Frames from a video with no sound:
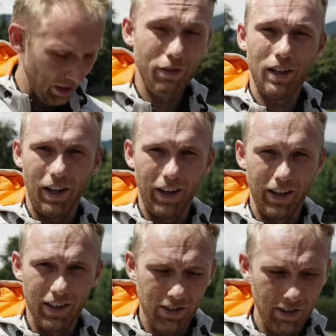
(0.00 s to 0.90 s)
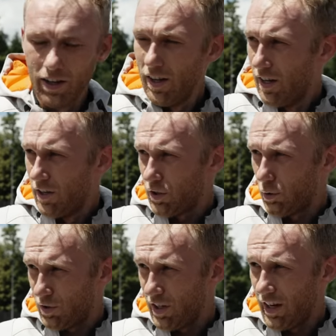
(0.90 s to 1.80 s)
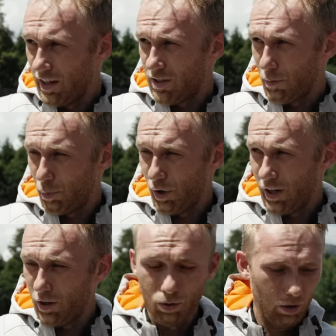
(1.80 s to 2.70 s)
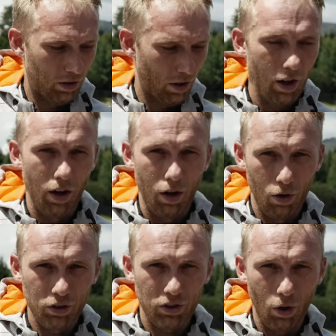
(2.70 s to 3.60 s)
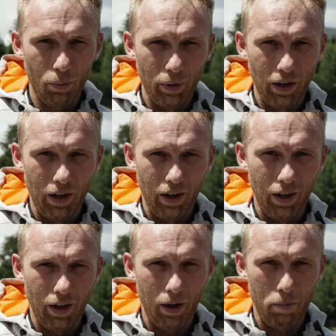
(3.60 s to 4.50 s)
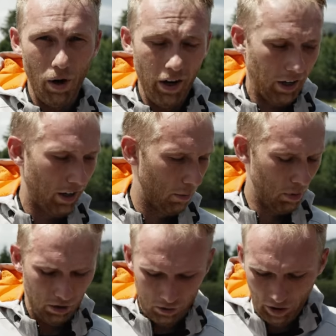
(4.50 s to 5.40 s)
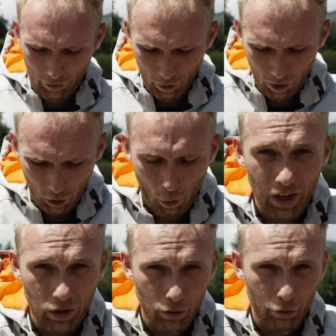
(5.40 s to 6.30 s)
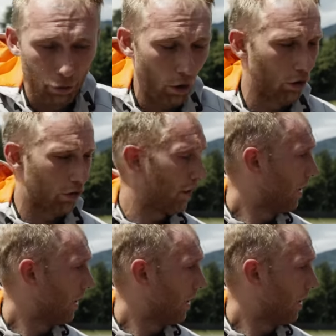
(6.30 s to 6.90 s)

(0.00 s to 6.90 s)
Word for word: leave it like this. So I would say it's a pretty good uh, long stop bike because you have all the weight on the front.